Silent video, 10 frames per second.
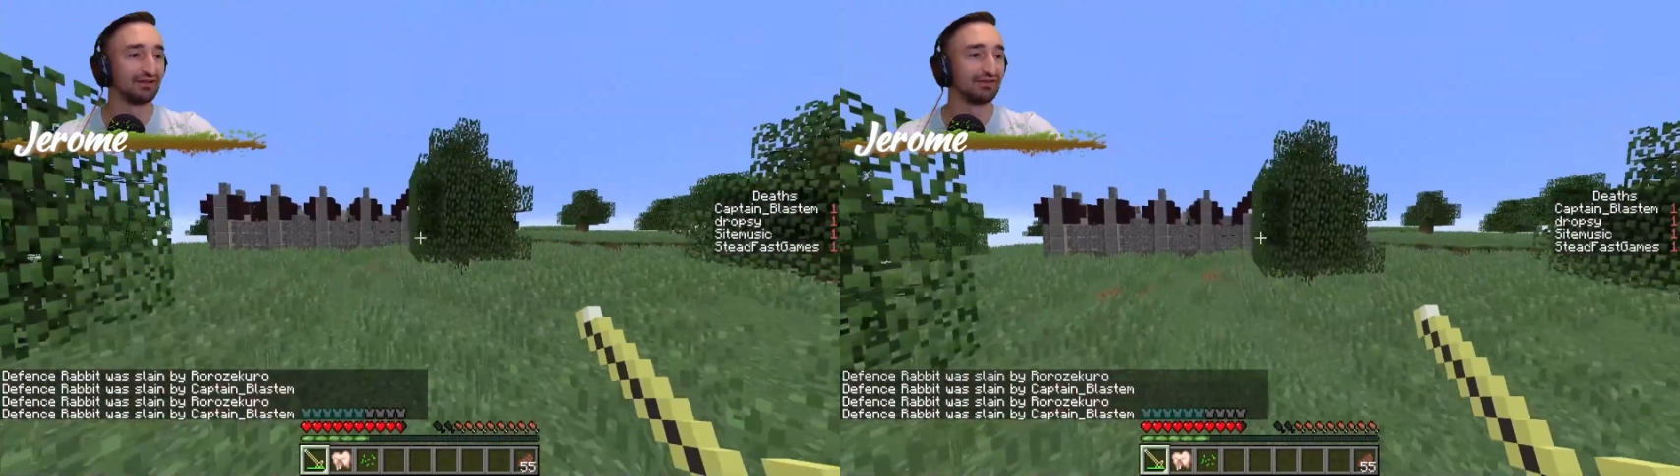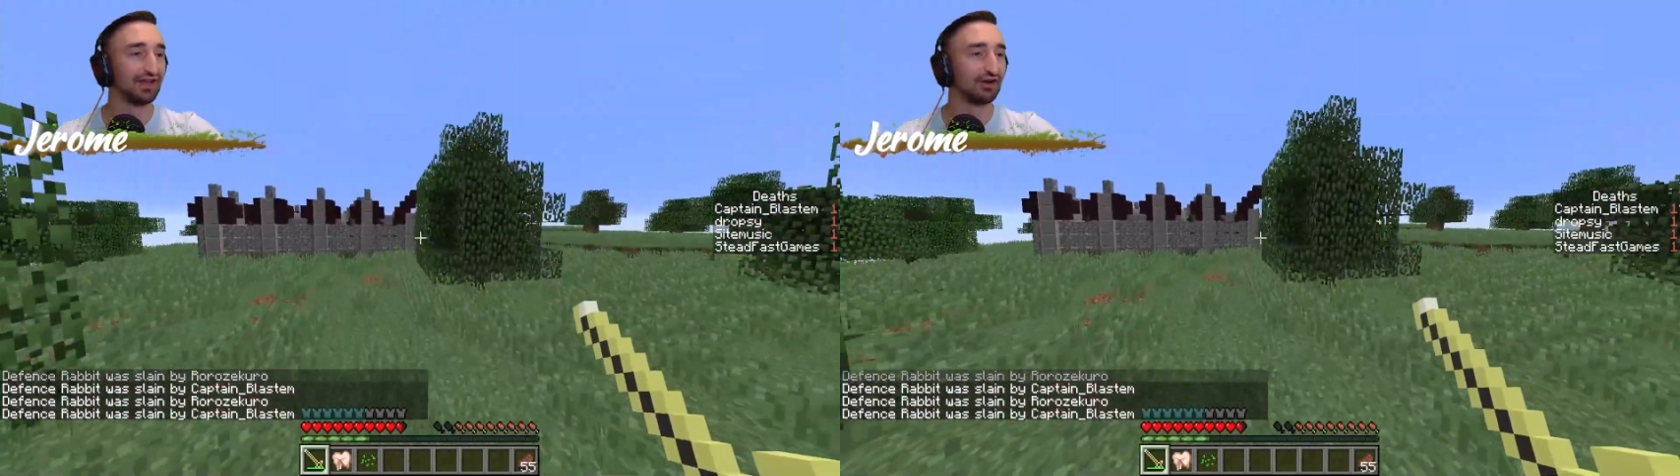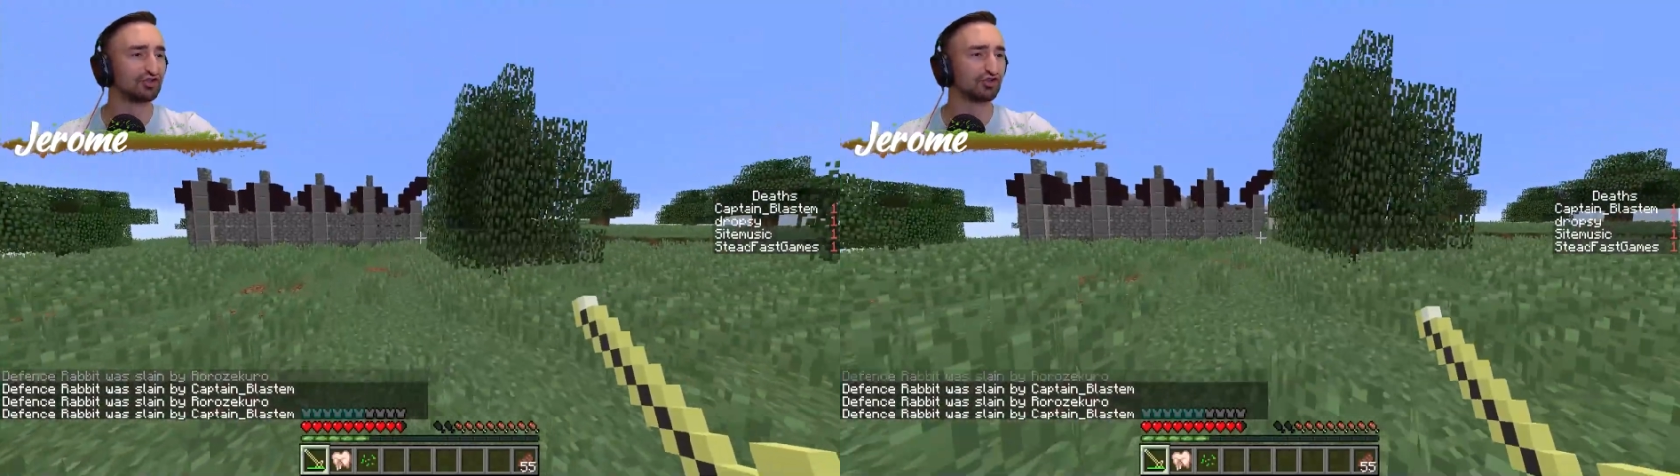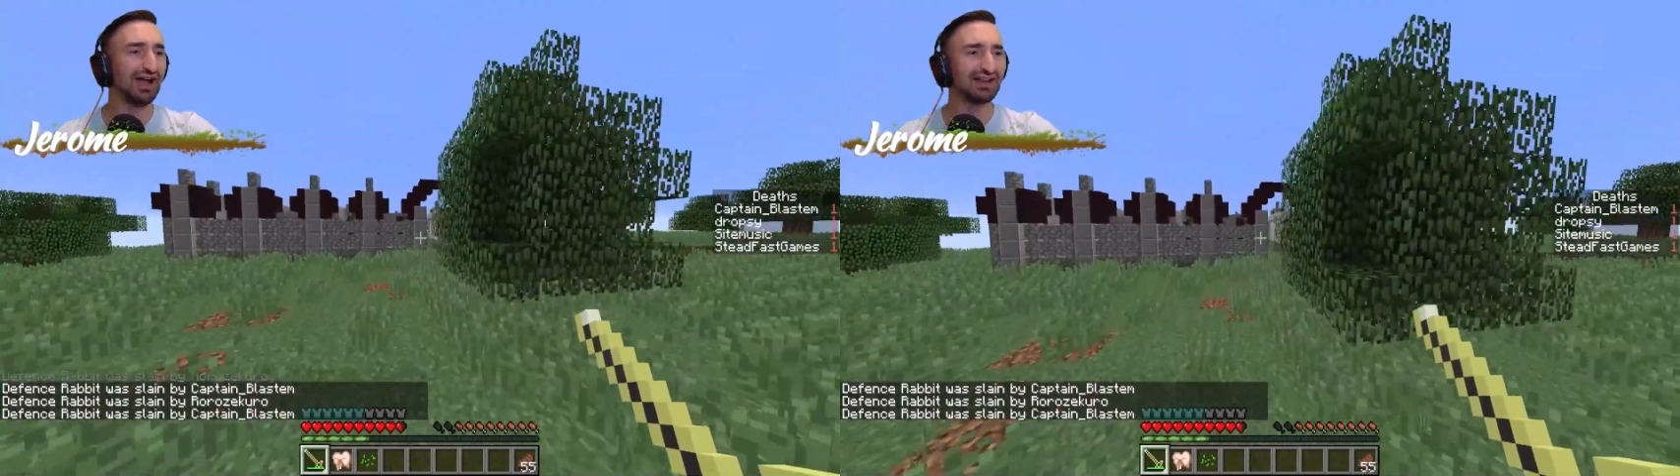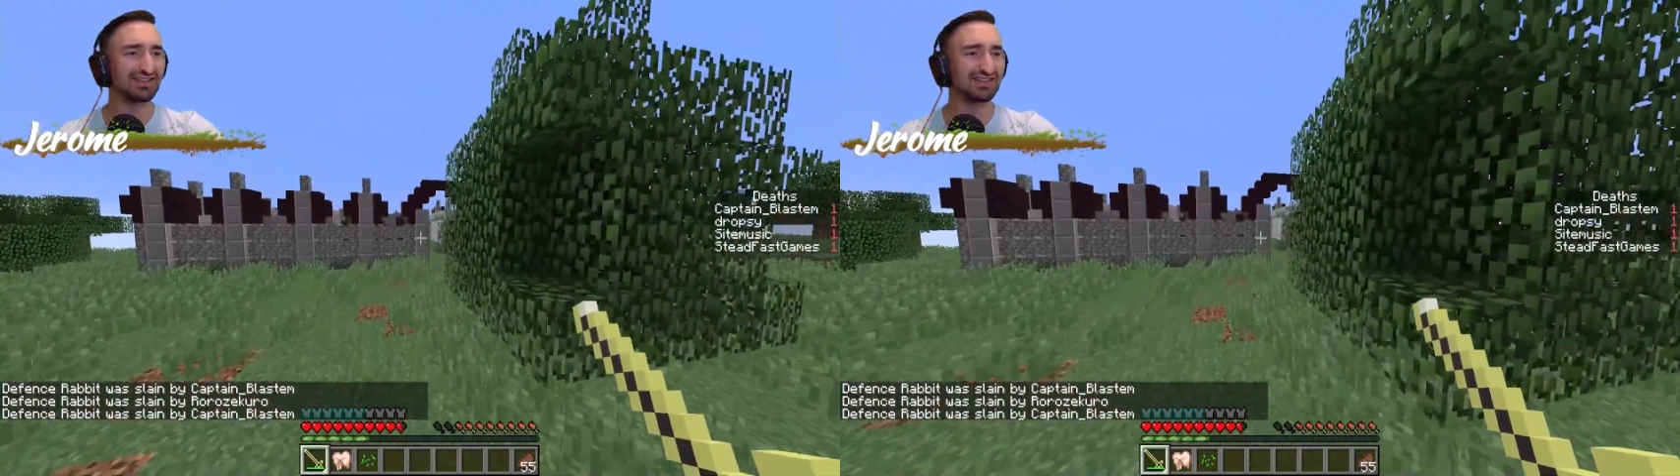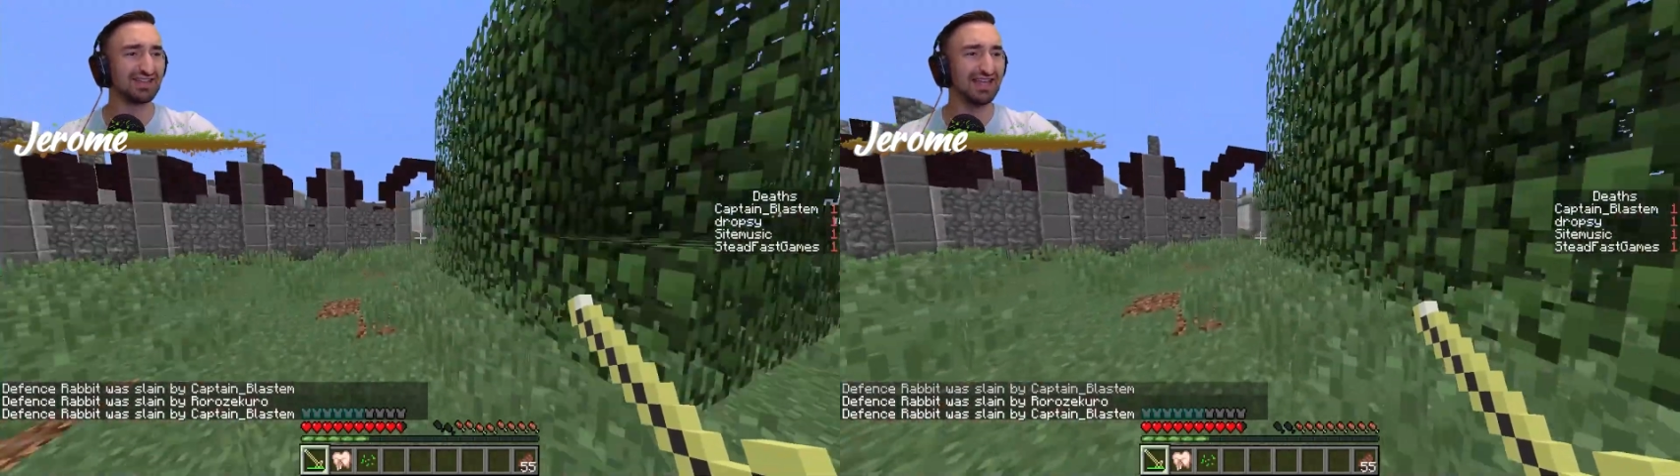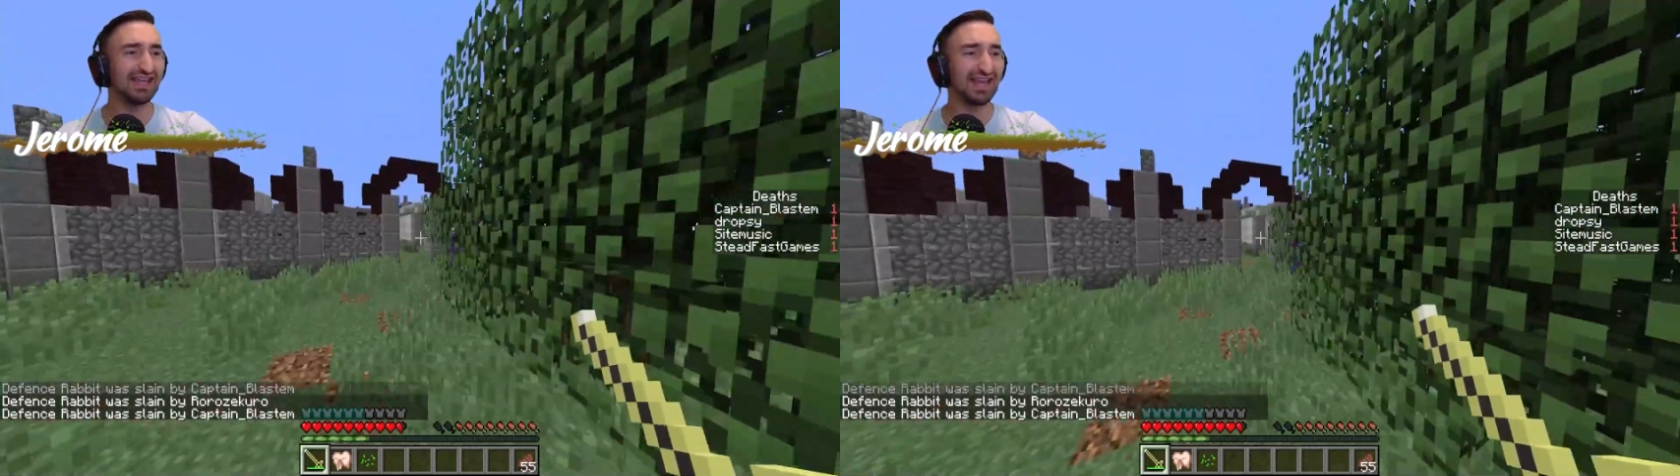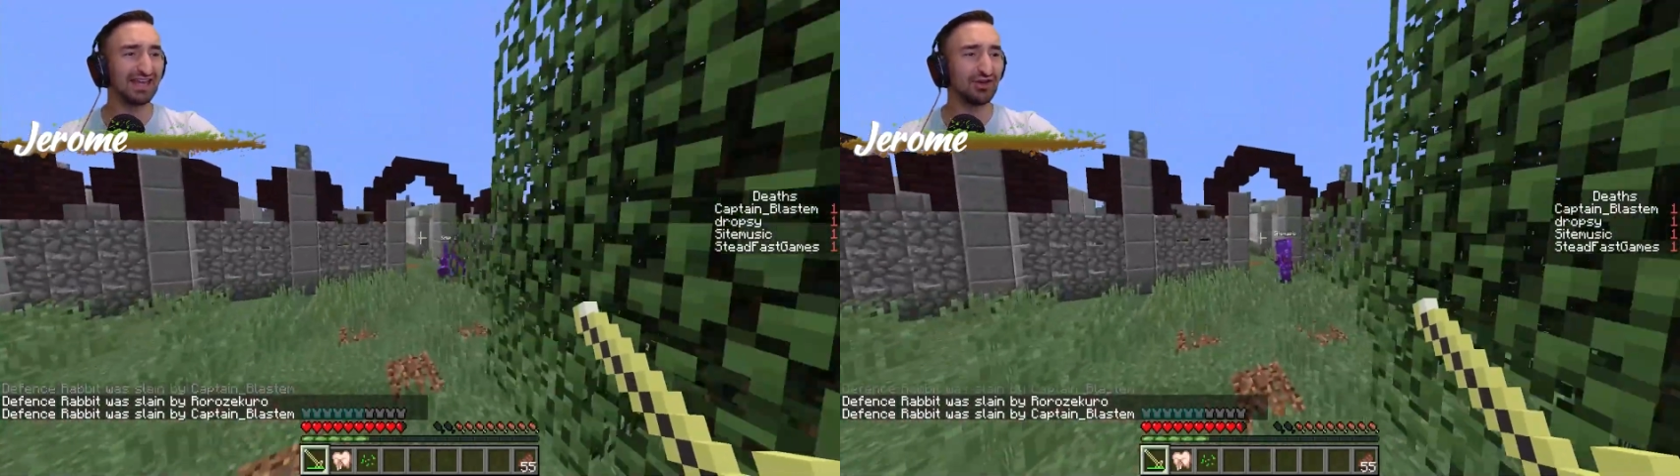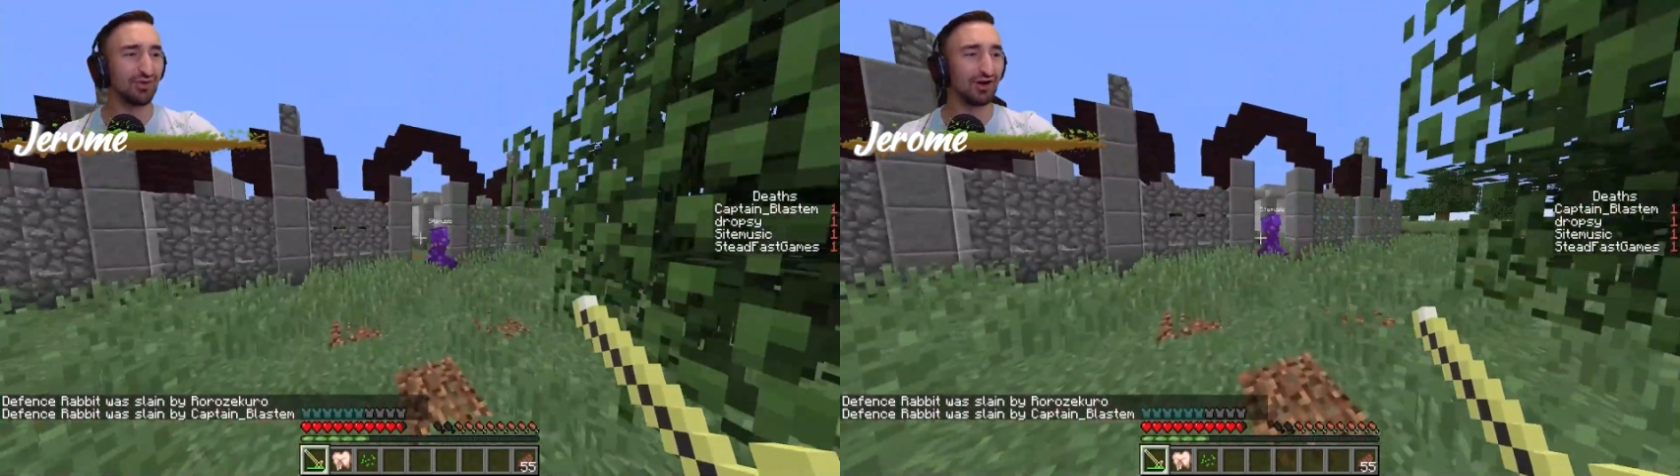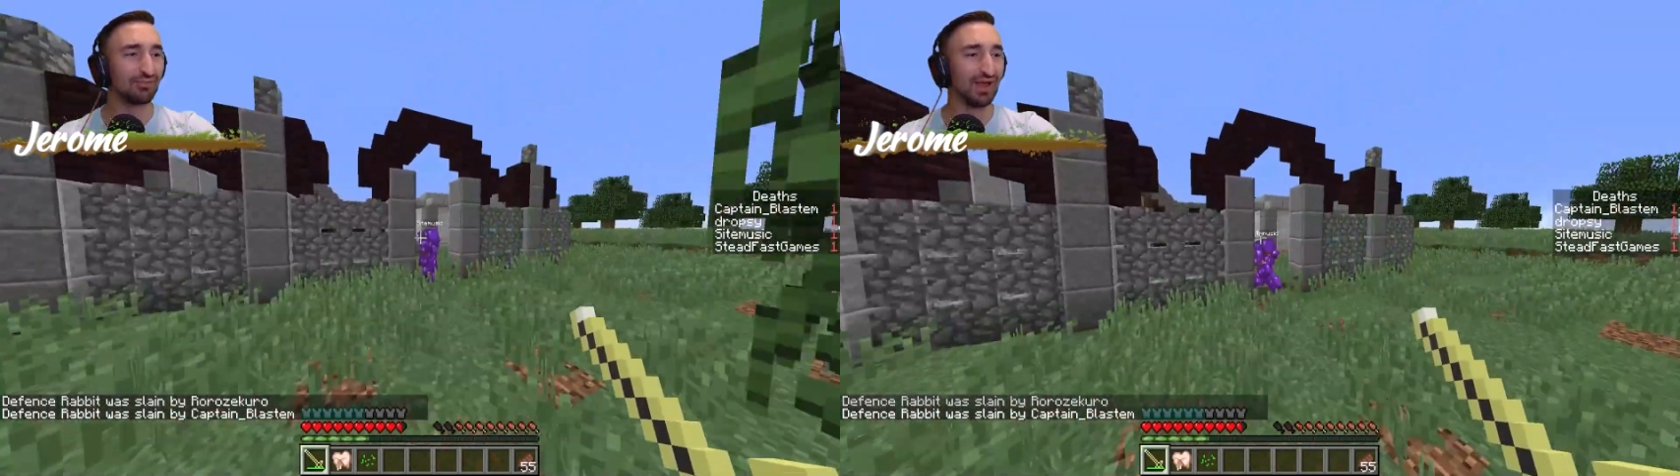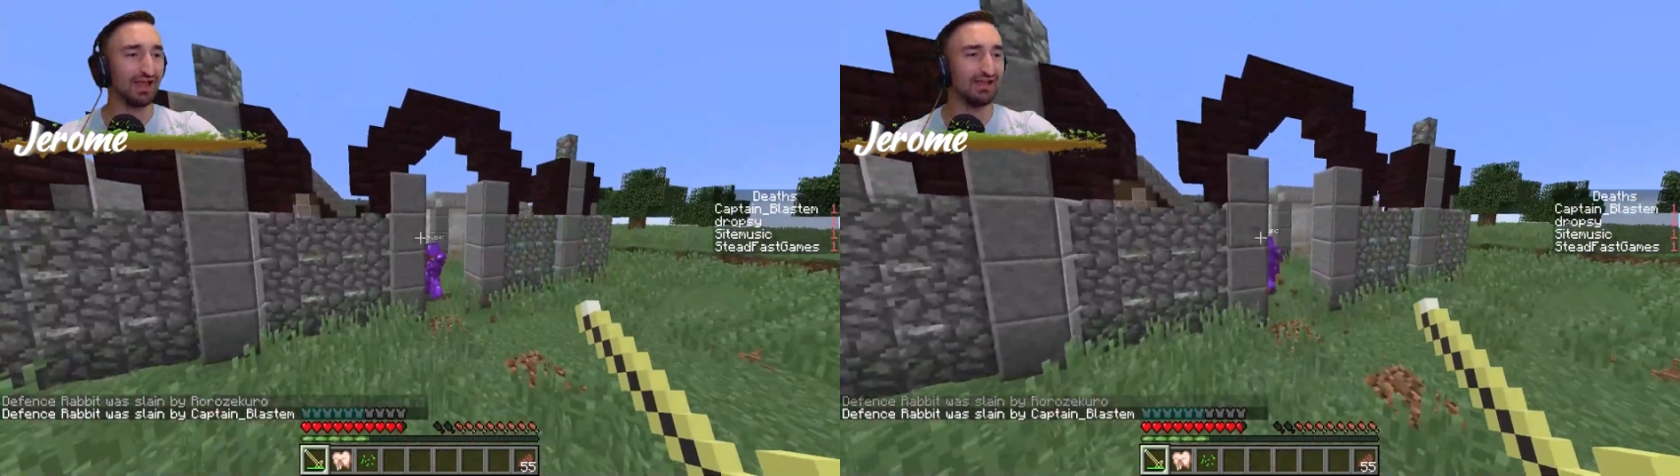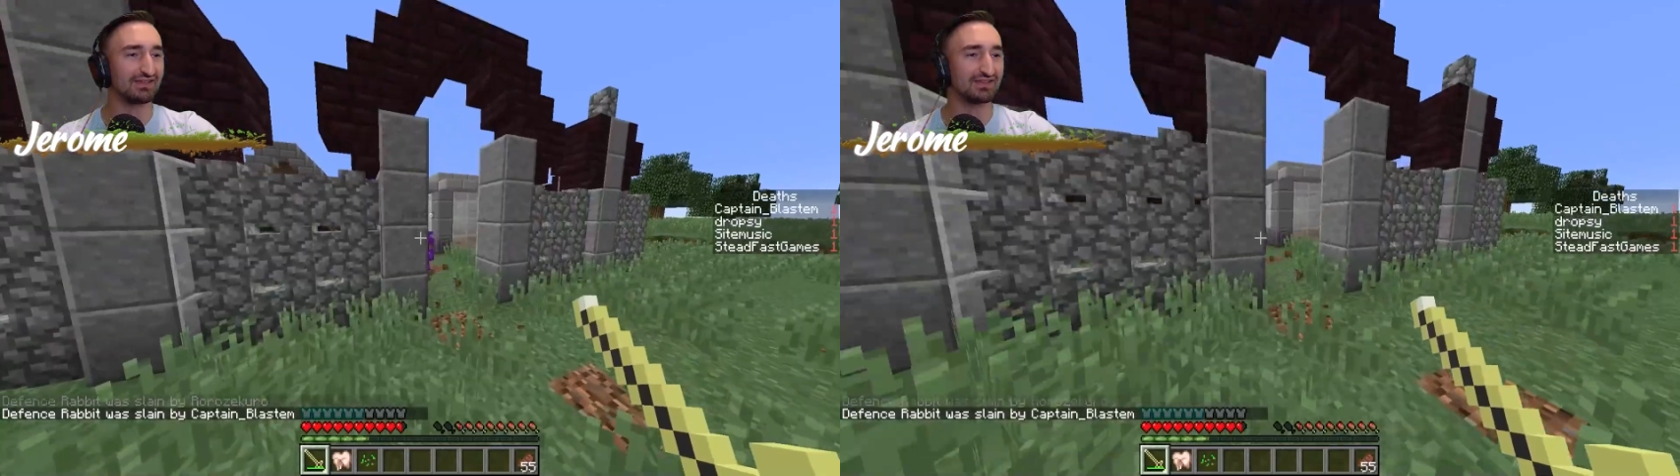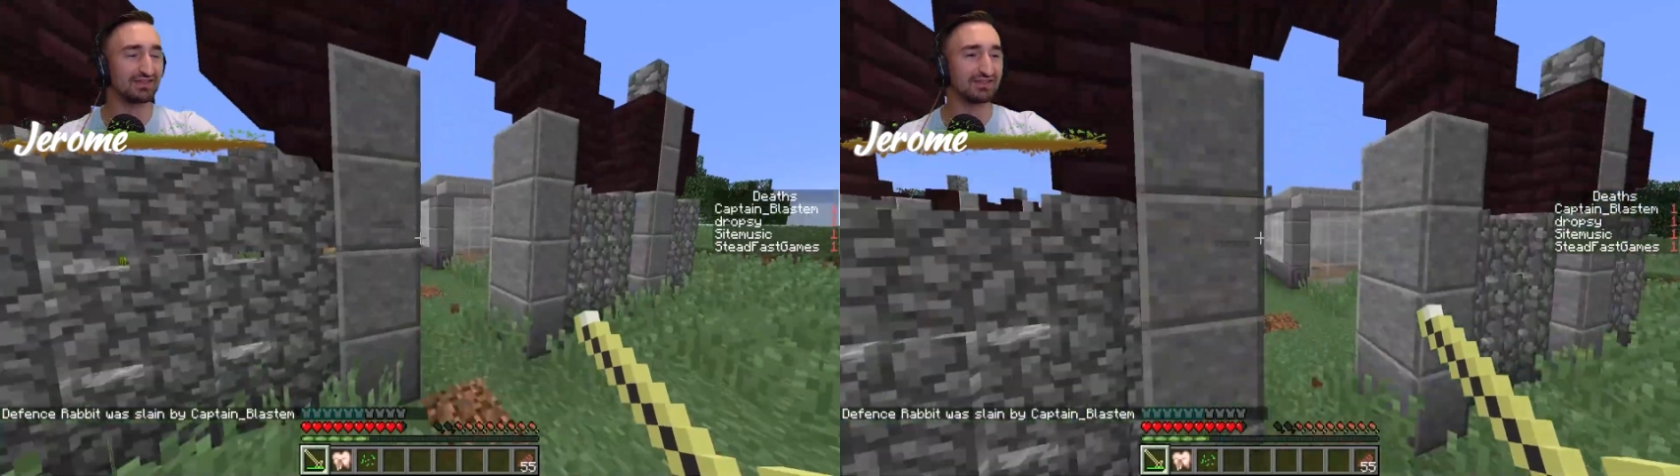They are trying to sneak into our base.